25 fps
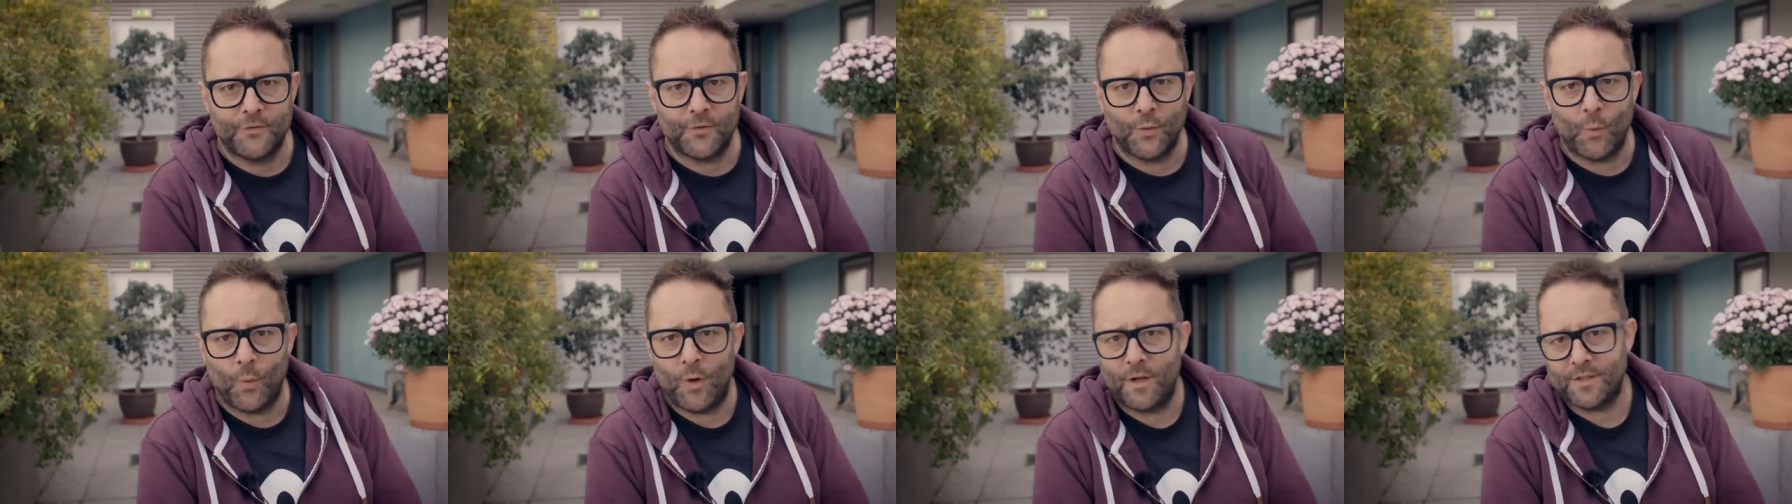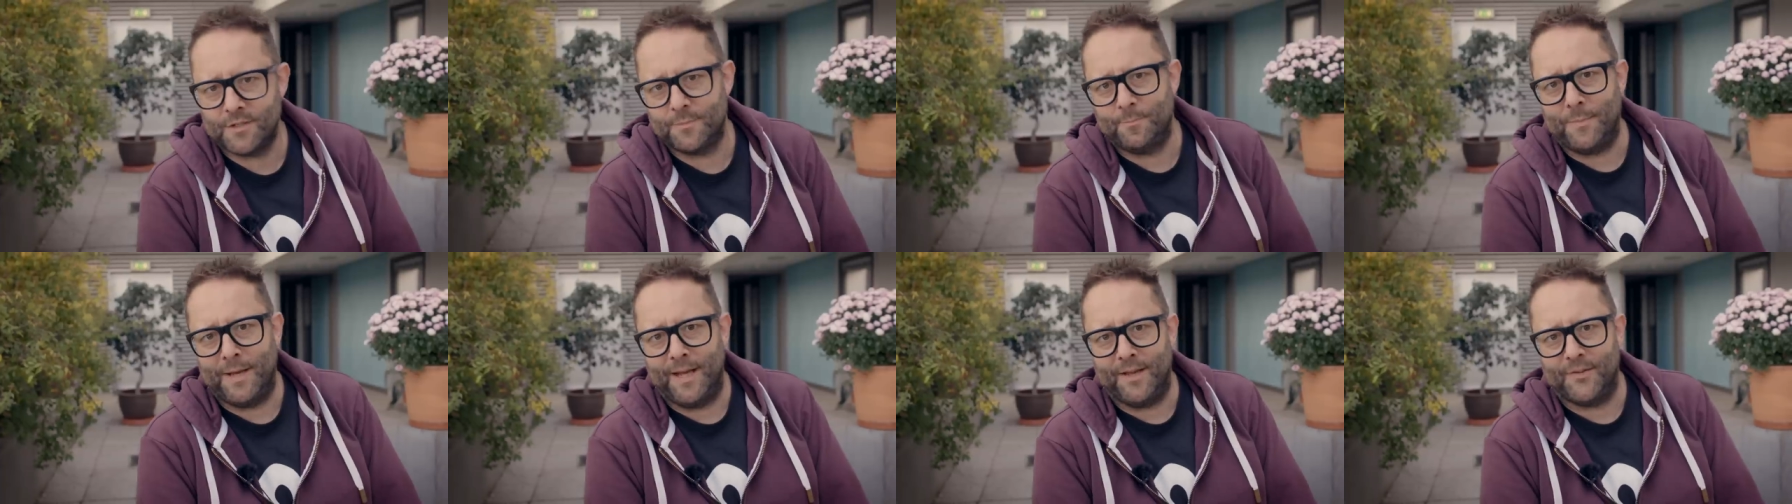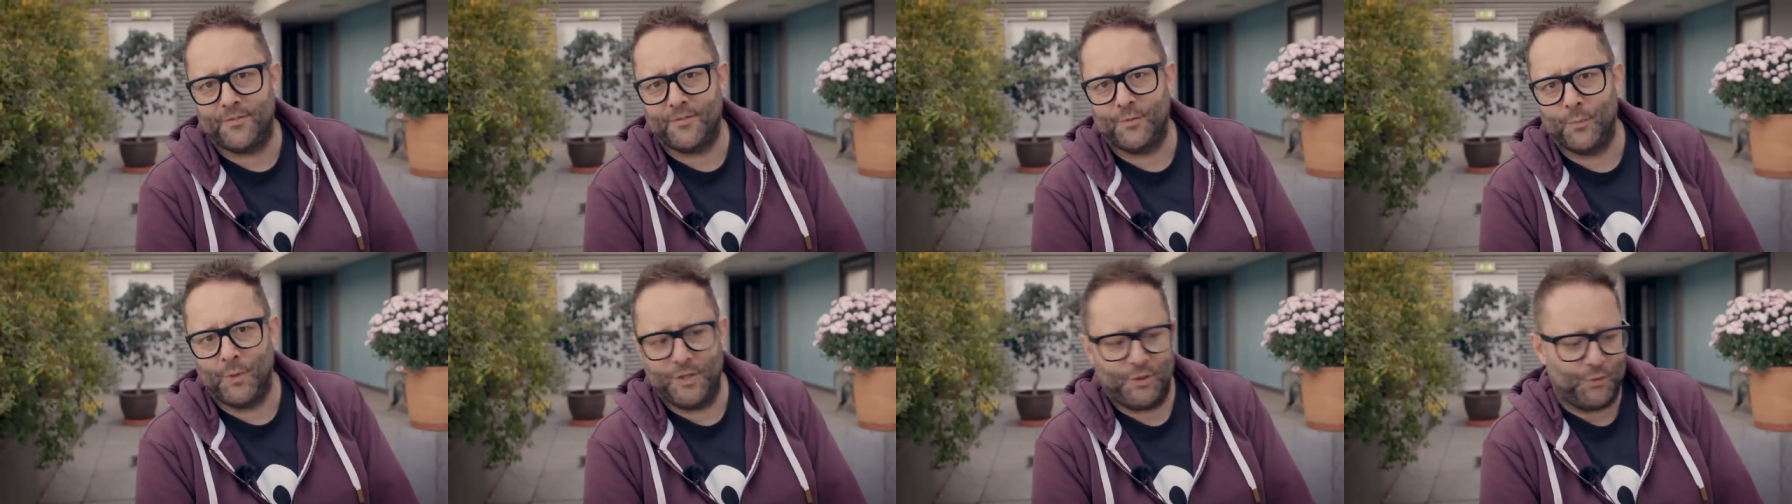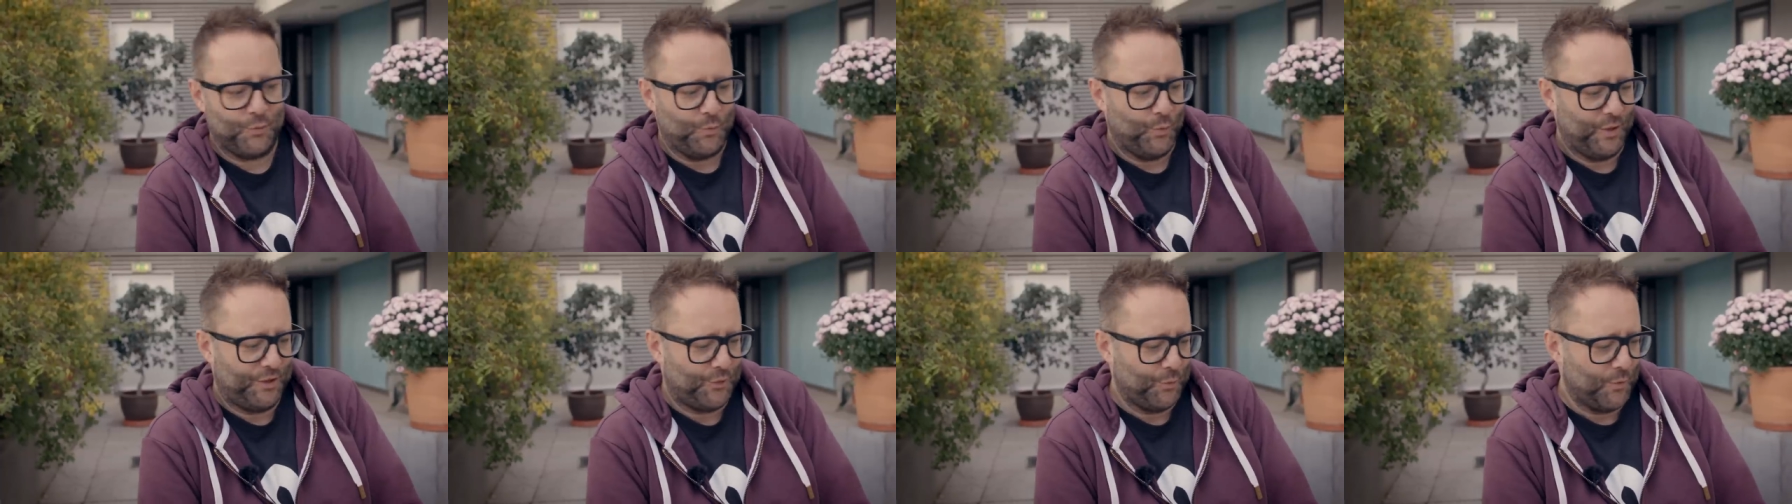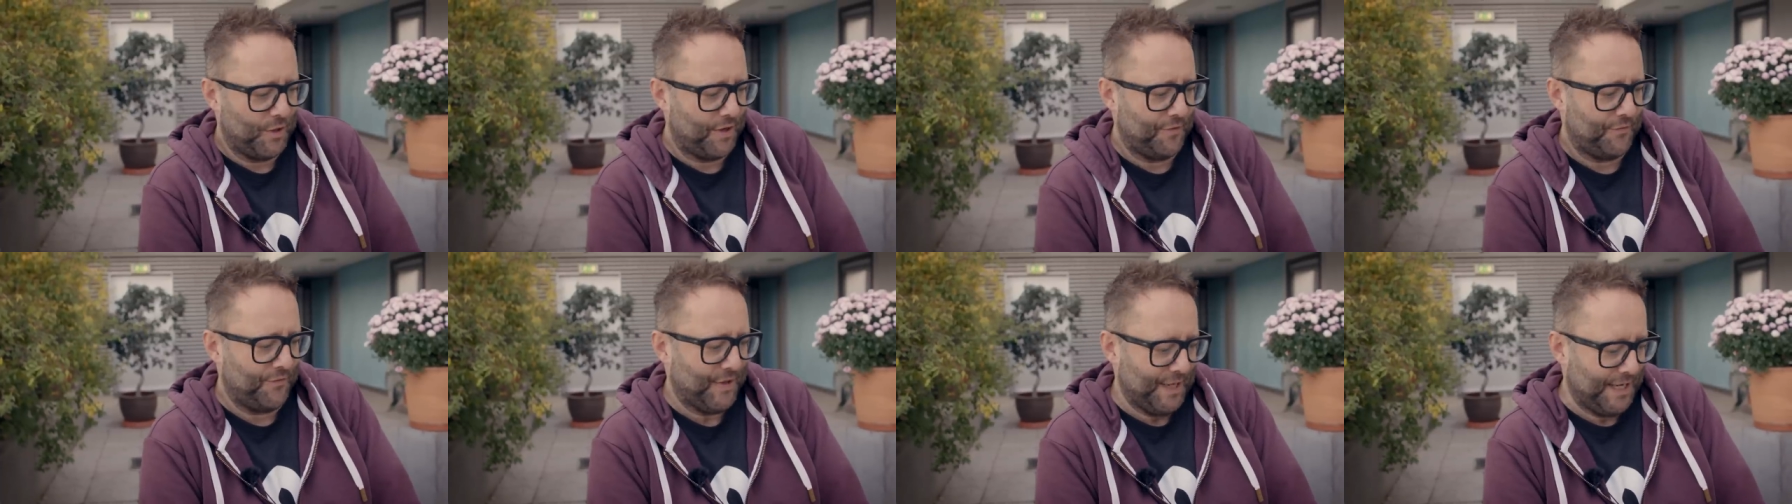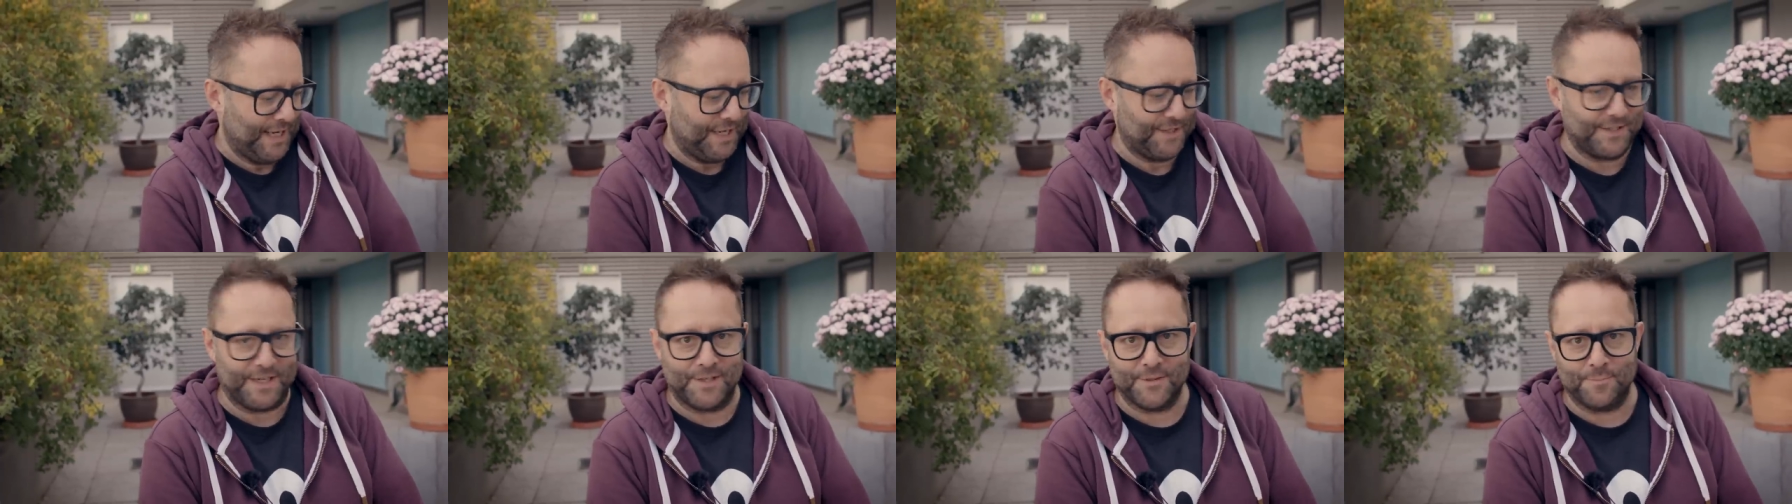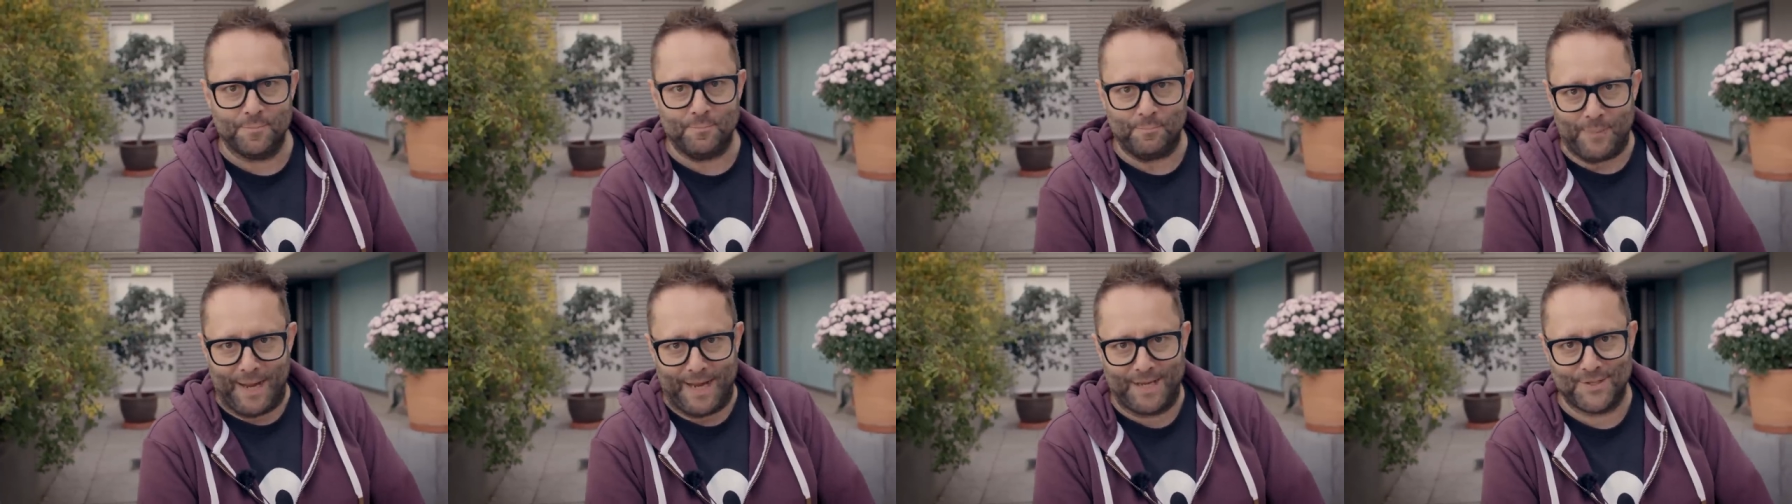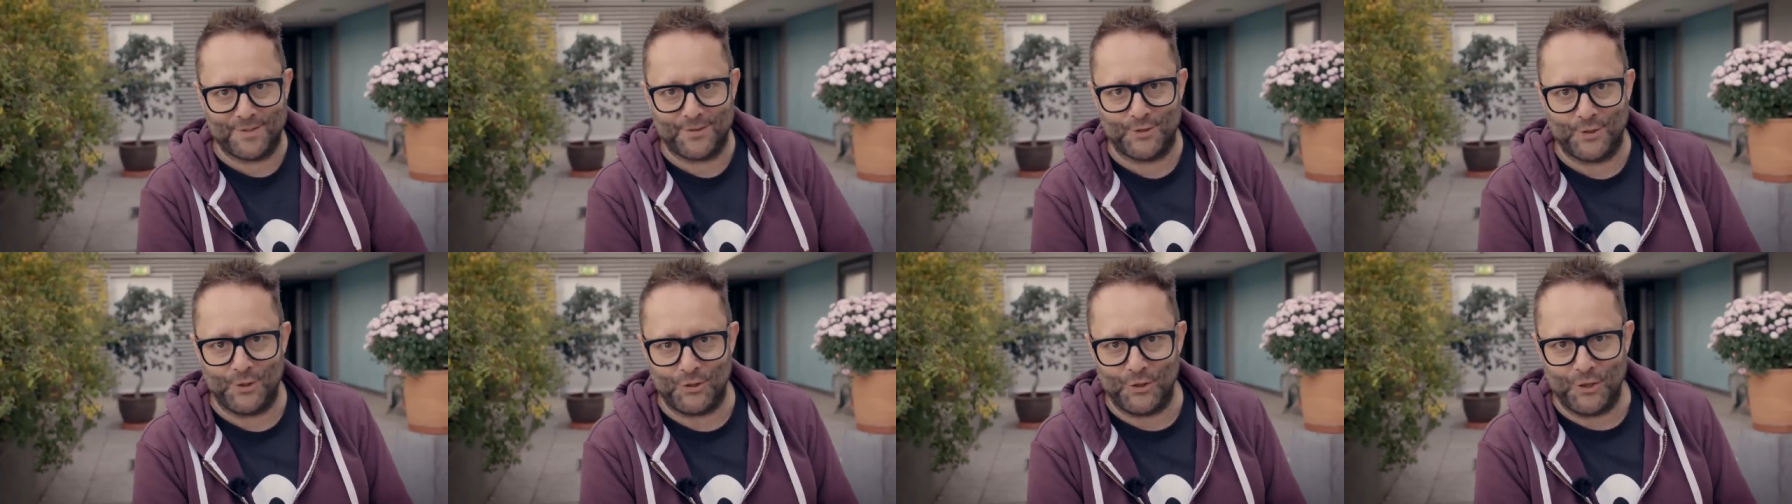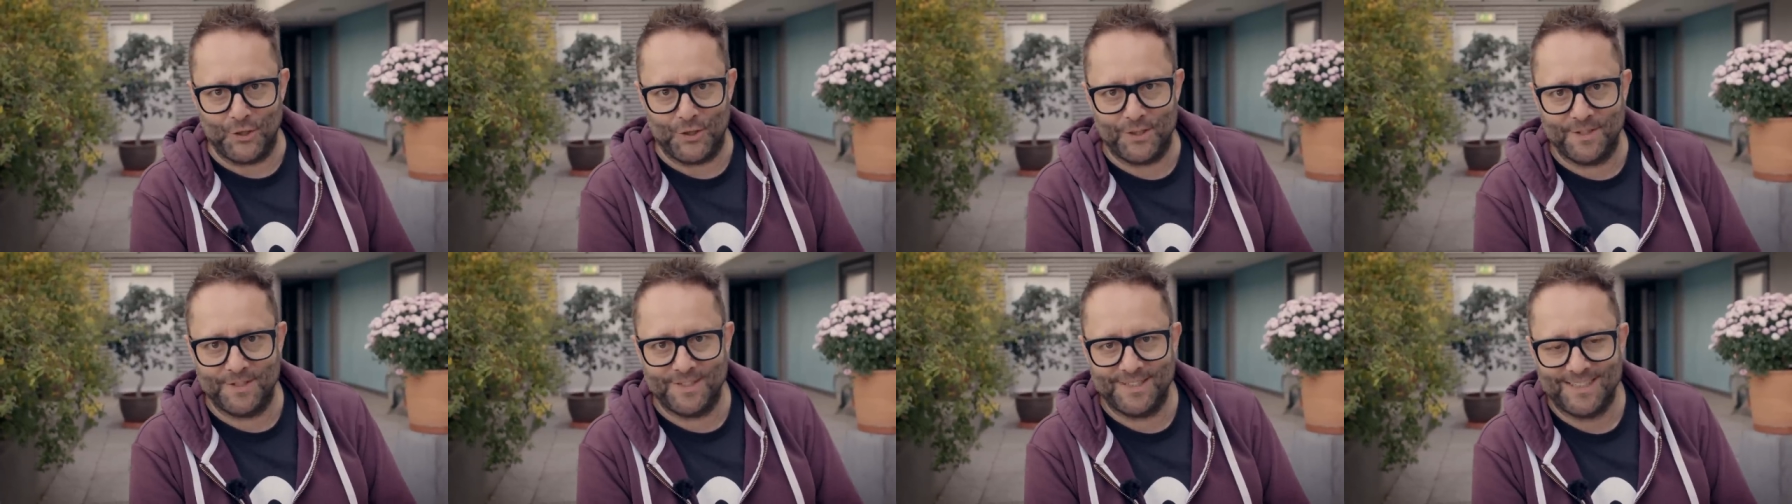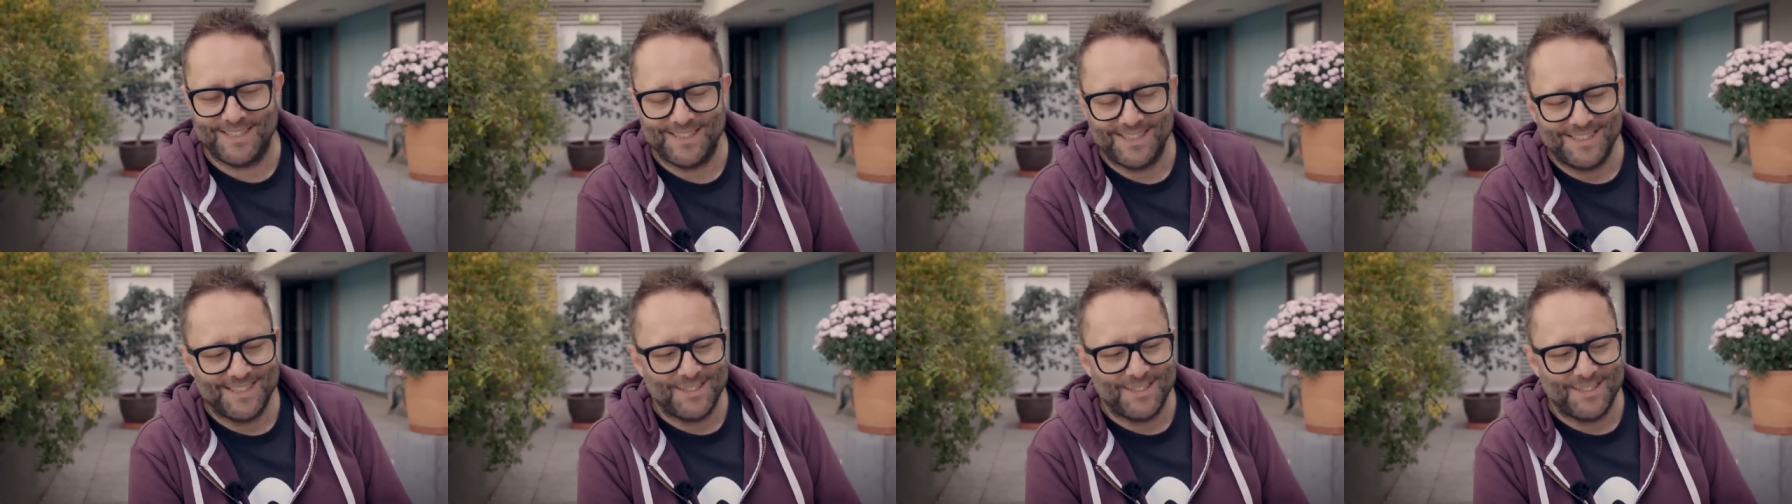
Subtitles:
So what's best? Which one of these is best, John?